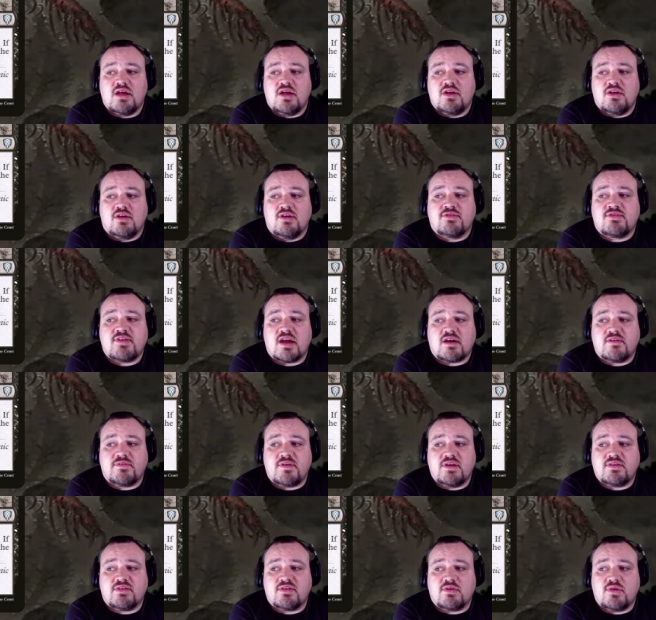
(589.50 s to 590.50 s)
You
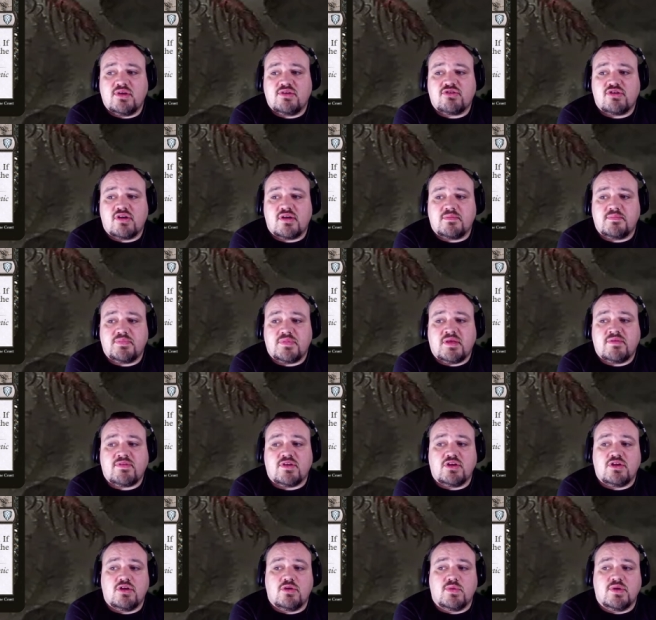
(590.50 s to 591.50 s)
sacrifice the creature. If you
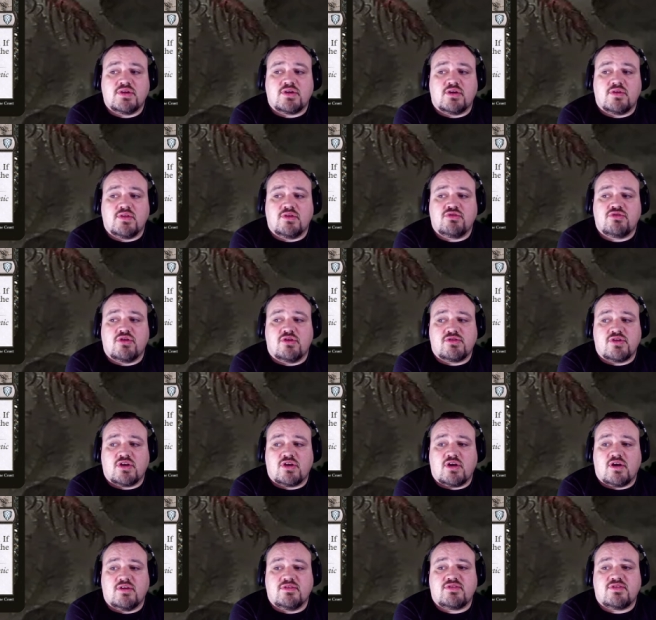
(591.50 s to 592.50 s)
do, return the chosen
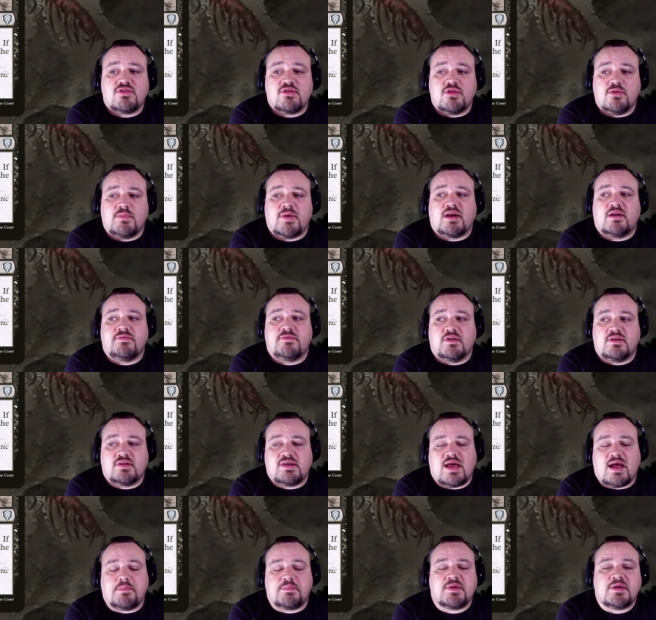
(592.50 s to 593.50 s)
cards to the battlefield
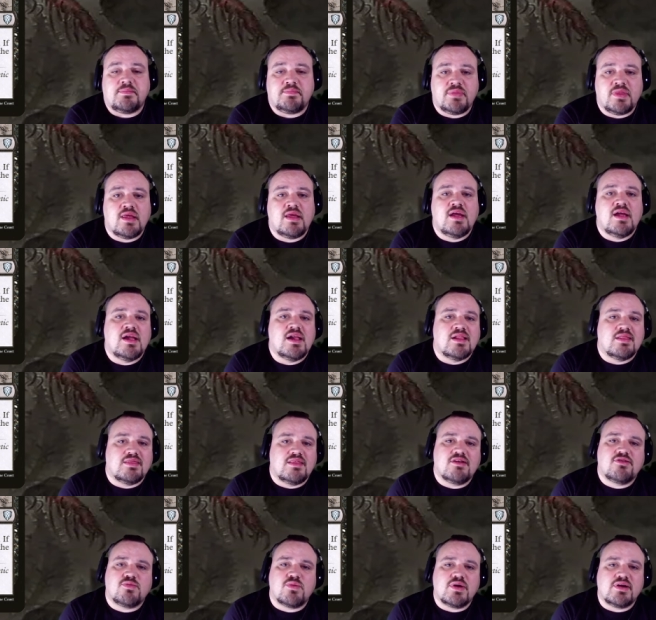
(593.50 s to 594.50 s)
tapped.
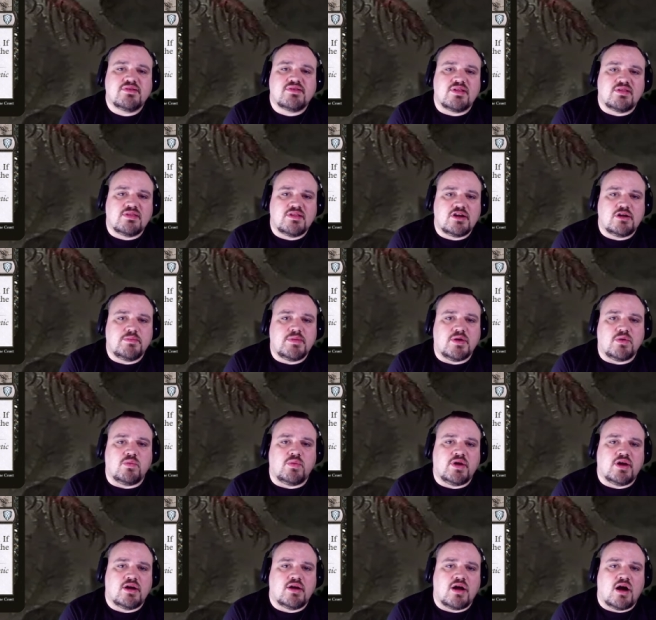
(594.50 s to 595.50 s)
This one is a little bit
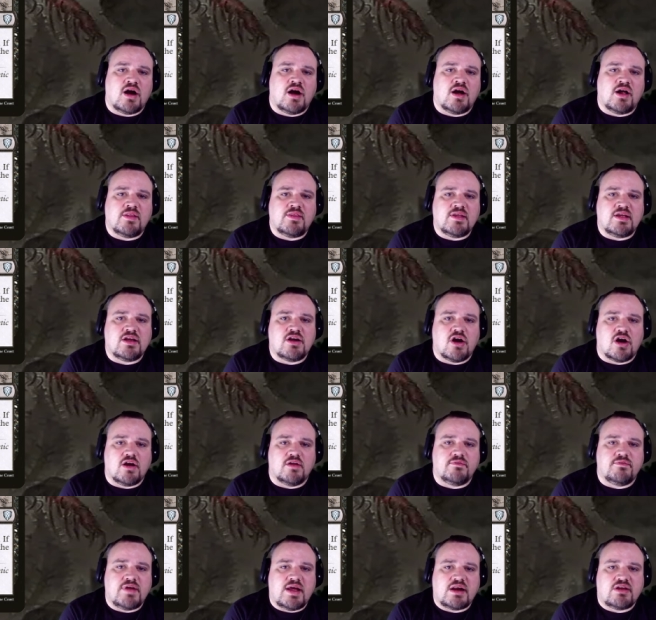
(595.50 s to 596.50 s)
weird on the card
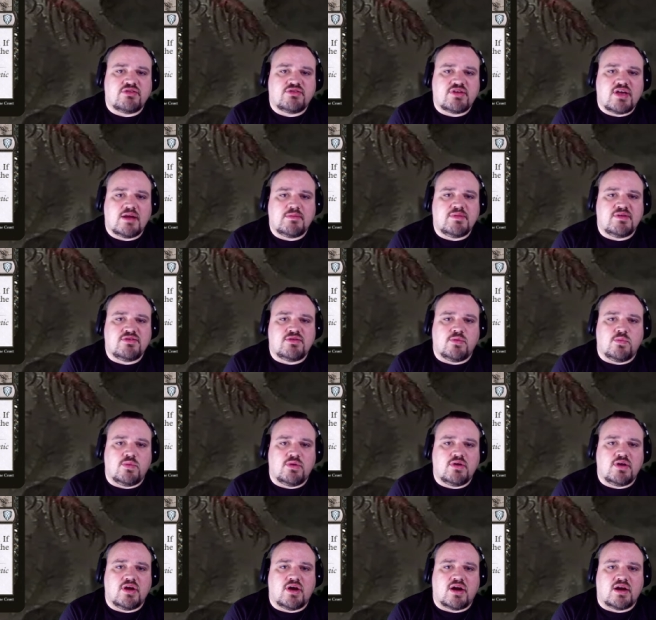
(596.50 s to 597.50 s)
advantage side because you
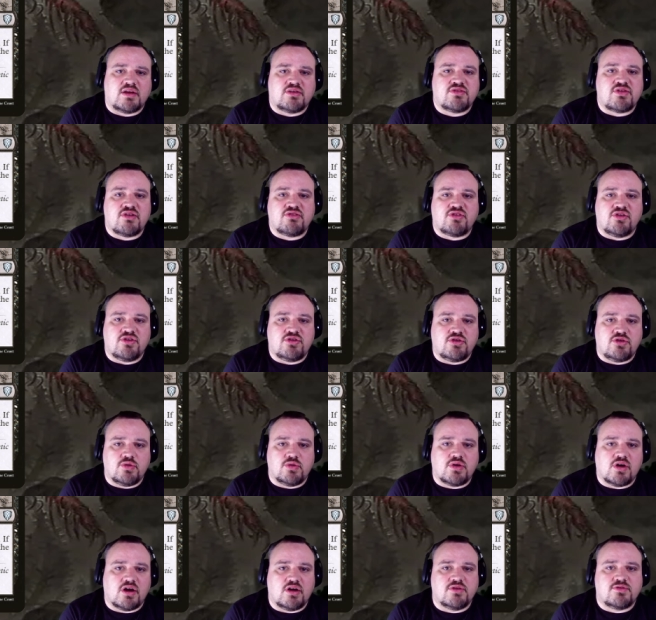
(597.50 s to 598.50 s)
really are exchanging 2
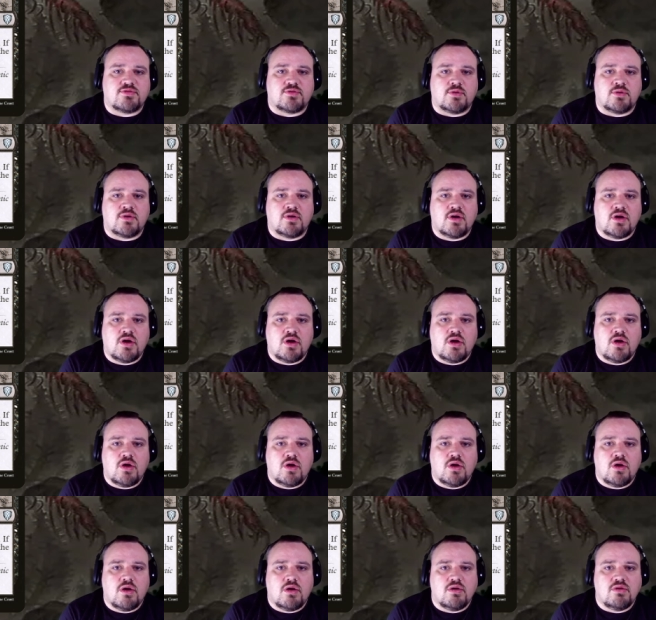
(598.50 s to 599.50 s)
cards for
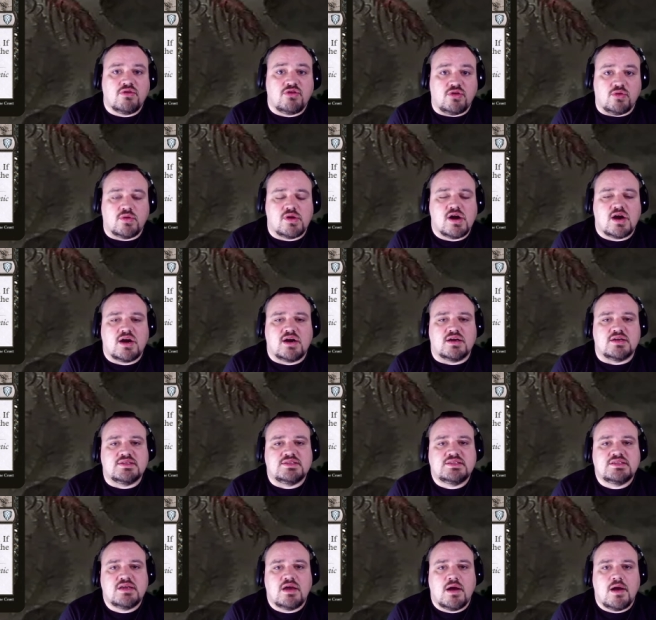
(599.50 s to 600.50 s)
2
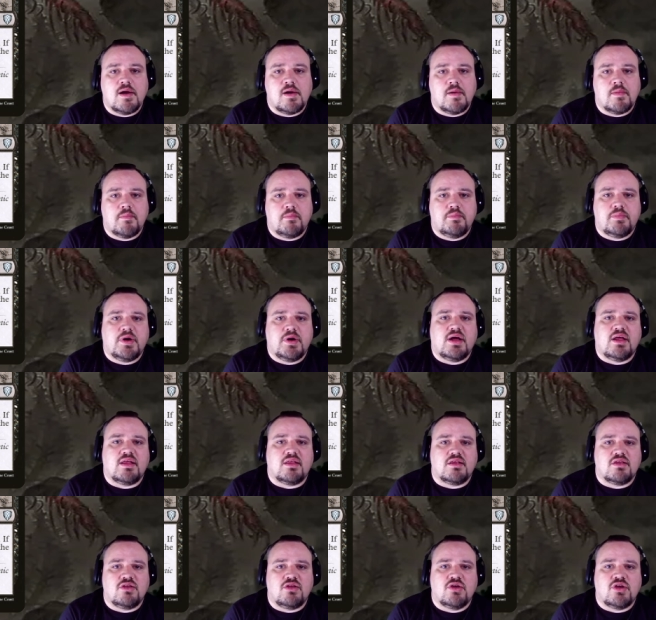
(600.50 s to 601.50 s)
cards, but
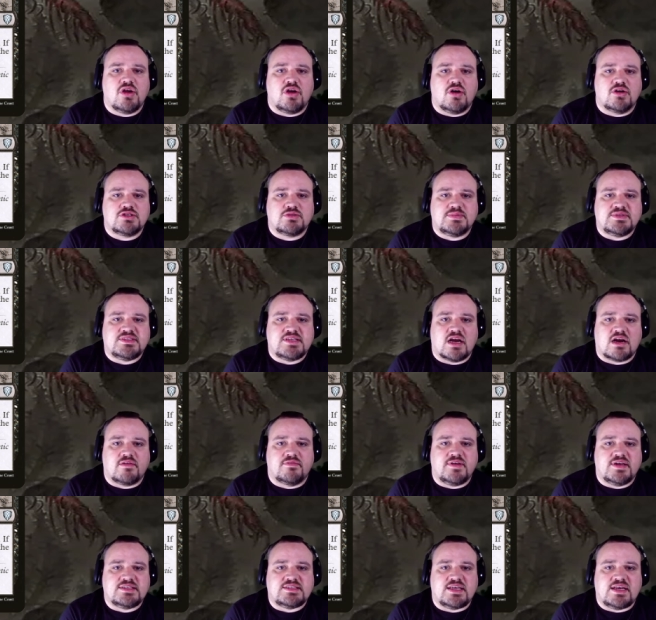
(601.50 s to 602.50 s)
you could also be
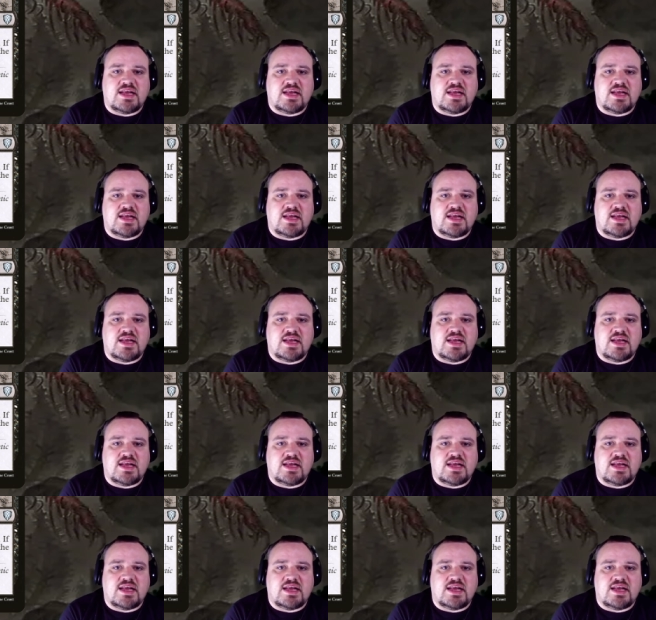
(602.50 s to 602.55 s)
sacrificing